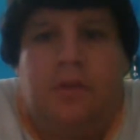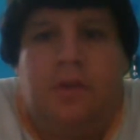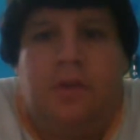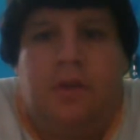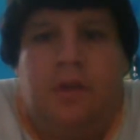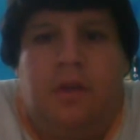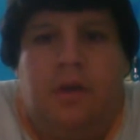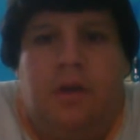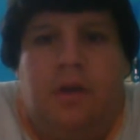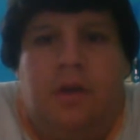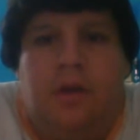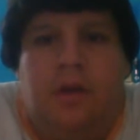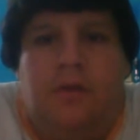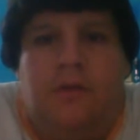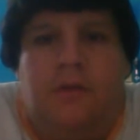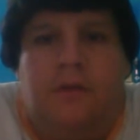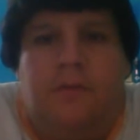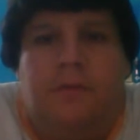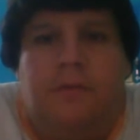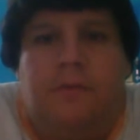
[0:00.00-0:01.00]

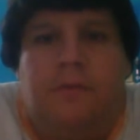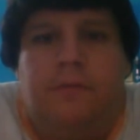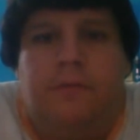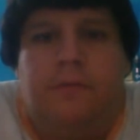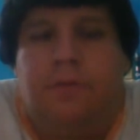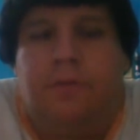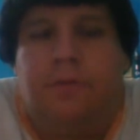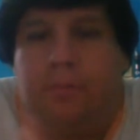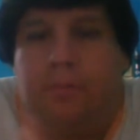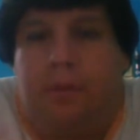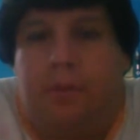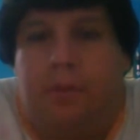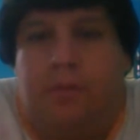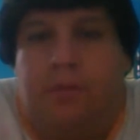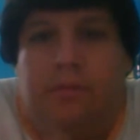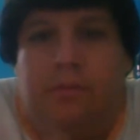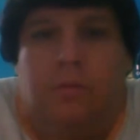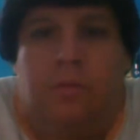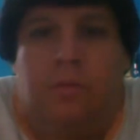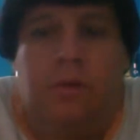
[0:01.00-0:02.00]
for me
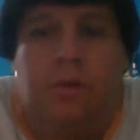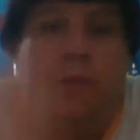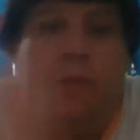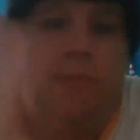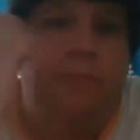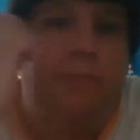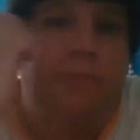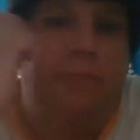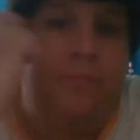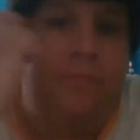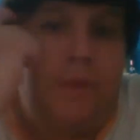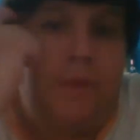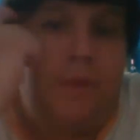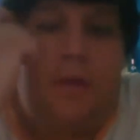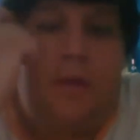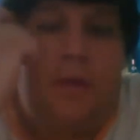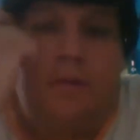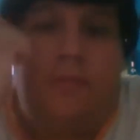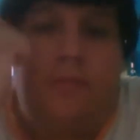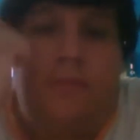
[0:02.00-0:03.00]
to
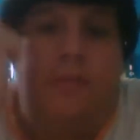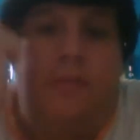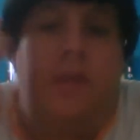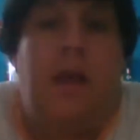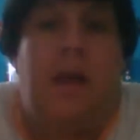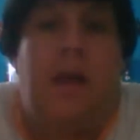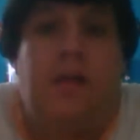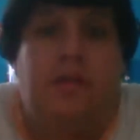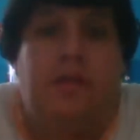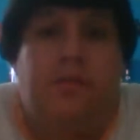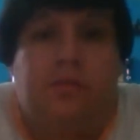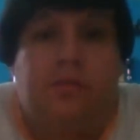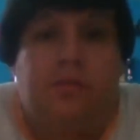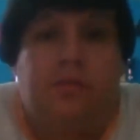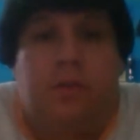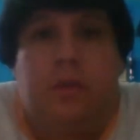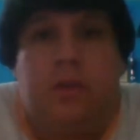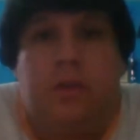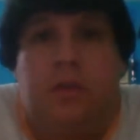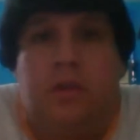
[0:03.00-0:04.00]
see how the
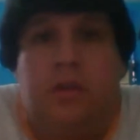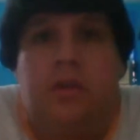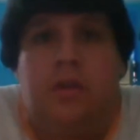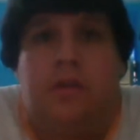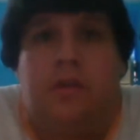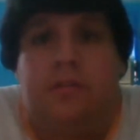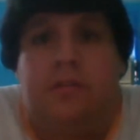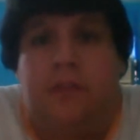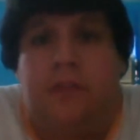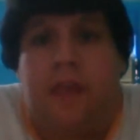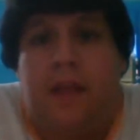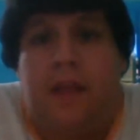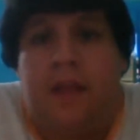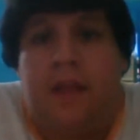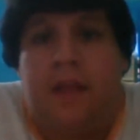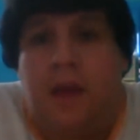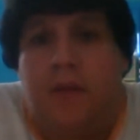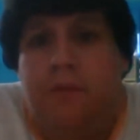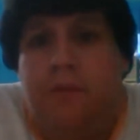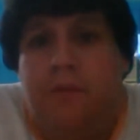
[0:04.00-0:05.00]
screen looks.
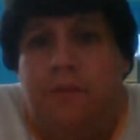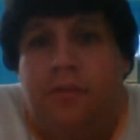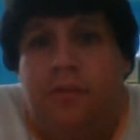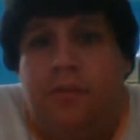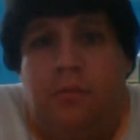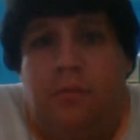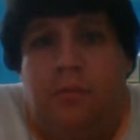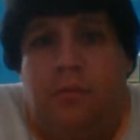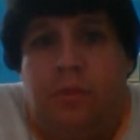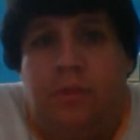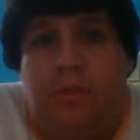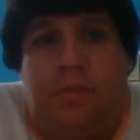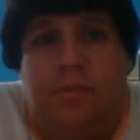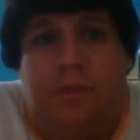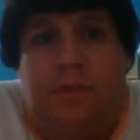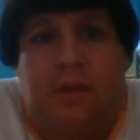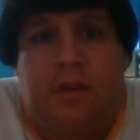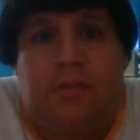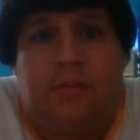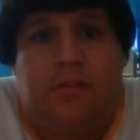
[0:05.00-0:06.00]
And now for some
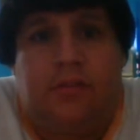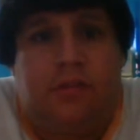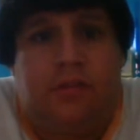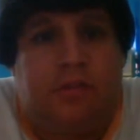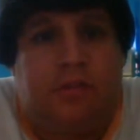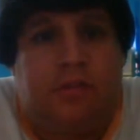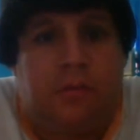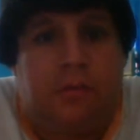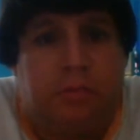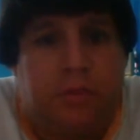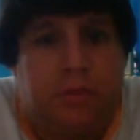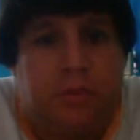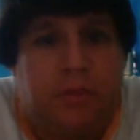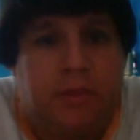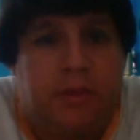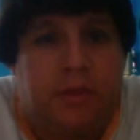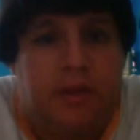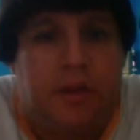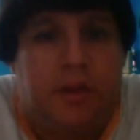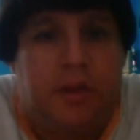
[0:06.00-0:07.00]
reason, it's just
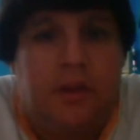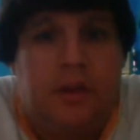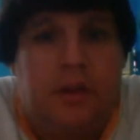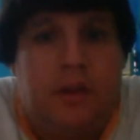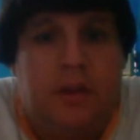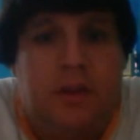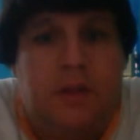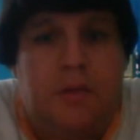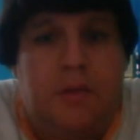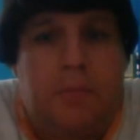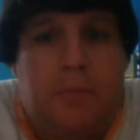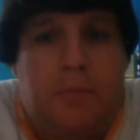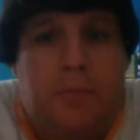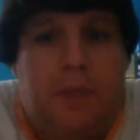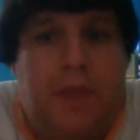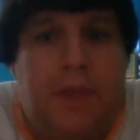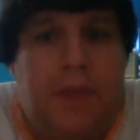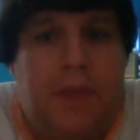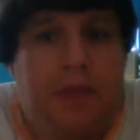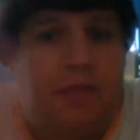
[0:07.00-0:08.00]
completely
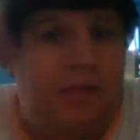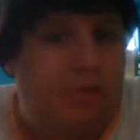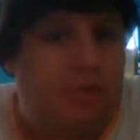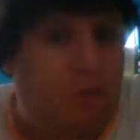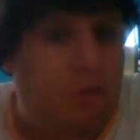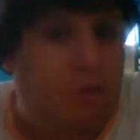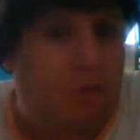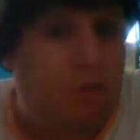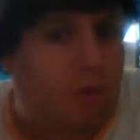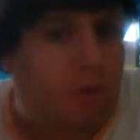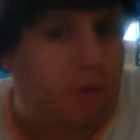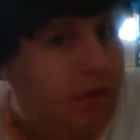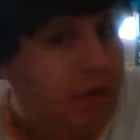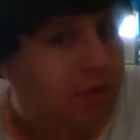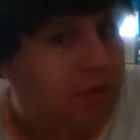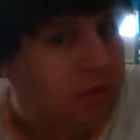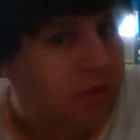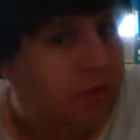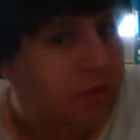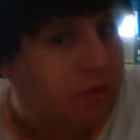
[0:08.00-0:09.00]
blank. So I
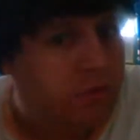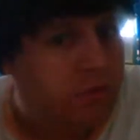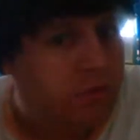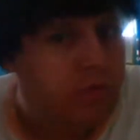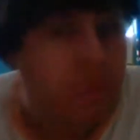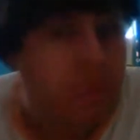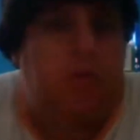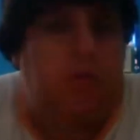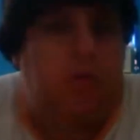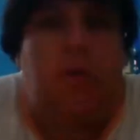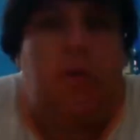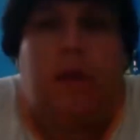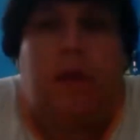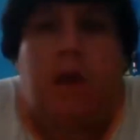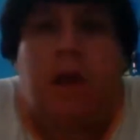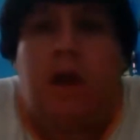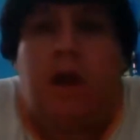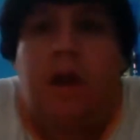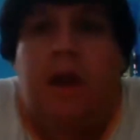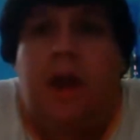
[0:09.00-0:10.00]
don't know what's going
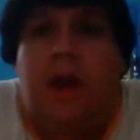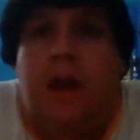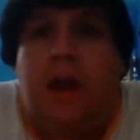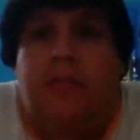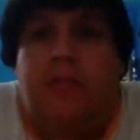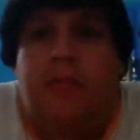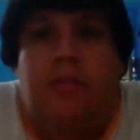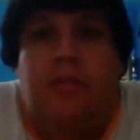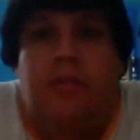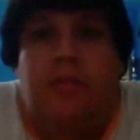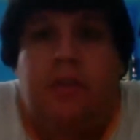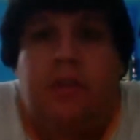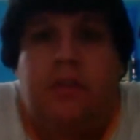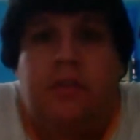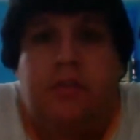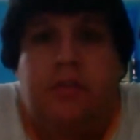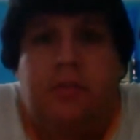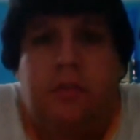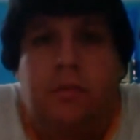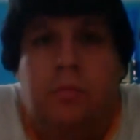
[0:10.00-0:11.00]
on. I have to look
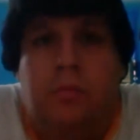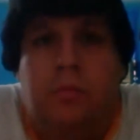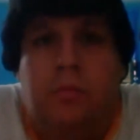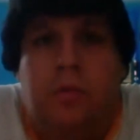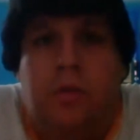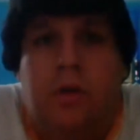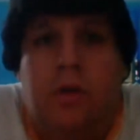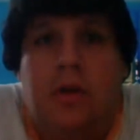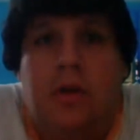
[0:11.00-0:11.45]
into it more.